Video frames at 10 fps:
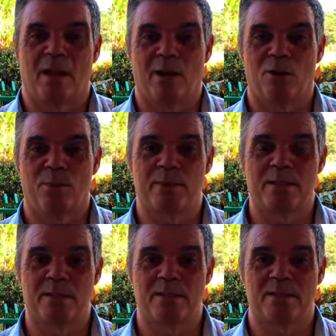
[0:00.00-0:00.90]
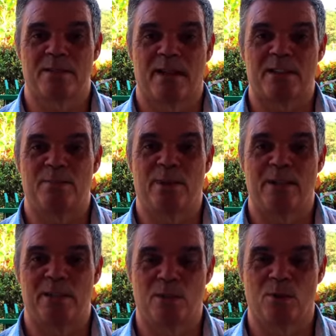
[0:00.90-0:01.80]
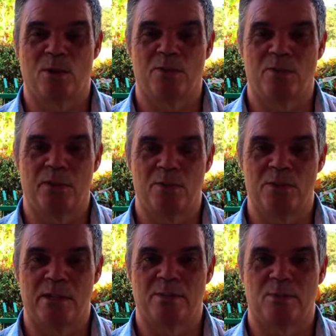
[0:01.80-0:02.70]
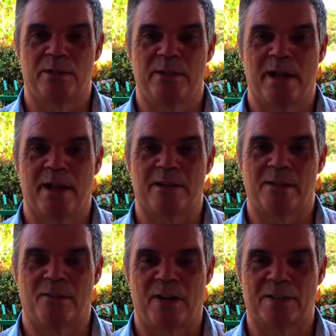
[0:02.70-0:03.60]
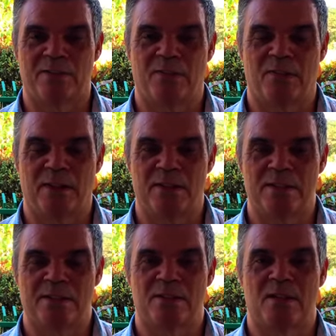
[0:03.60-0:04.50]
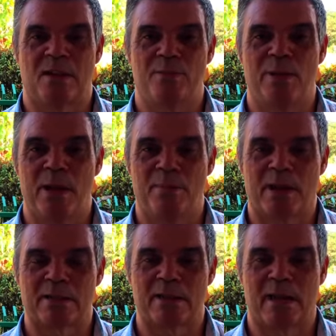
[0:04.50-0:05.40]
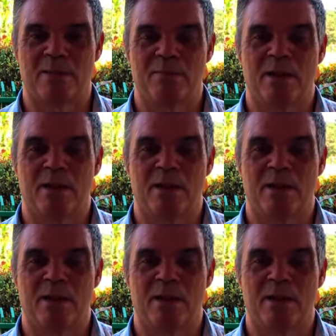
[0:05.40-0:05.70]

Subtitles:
I hope this hasn't been too confusing with regard to the facts and figures and payback time